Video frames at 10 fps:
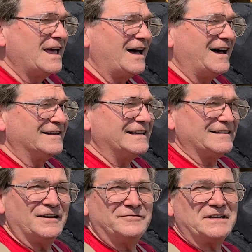Uh, they
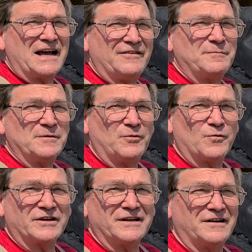loved to have people
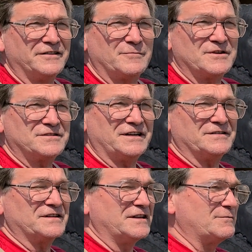working on their
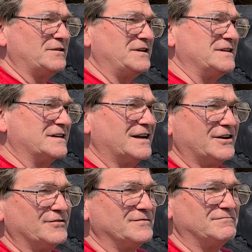machines and they really didn't
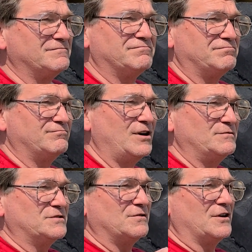care what
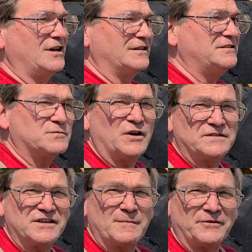was going on. They just wanted
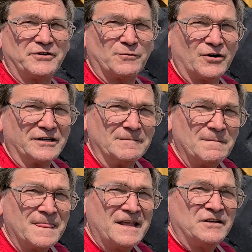to see them out there working.
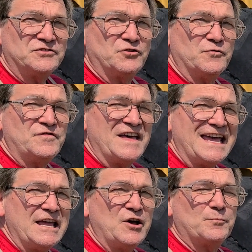So
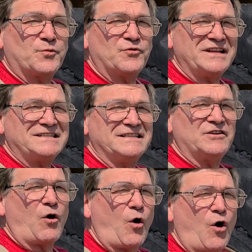they
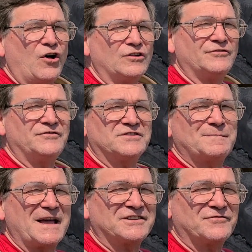printed all of the
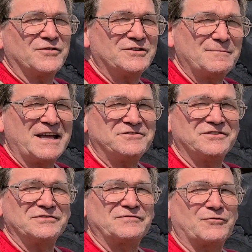specs for the
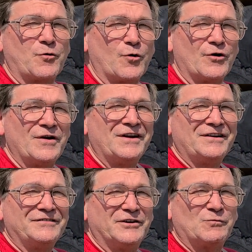dimensions for
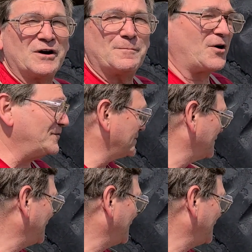their wear parts.